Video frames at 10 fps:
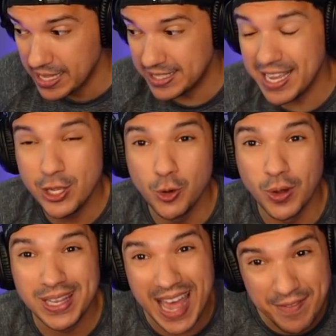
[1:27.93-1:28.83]

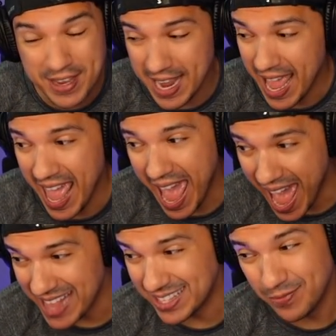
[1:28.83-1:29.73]
TU11
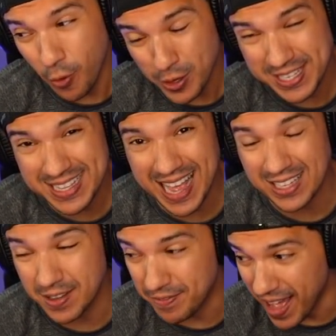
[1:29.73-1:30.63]
had
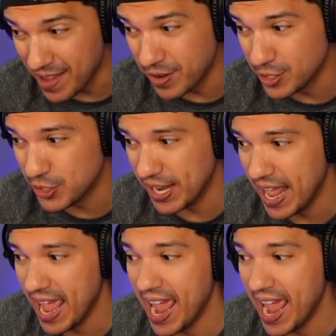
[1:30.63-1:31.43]
14,500,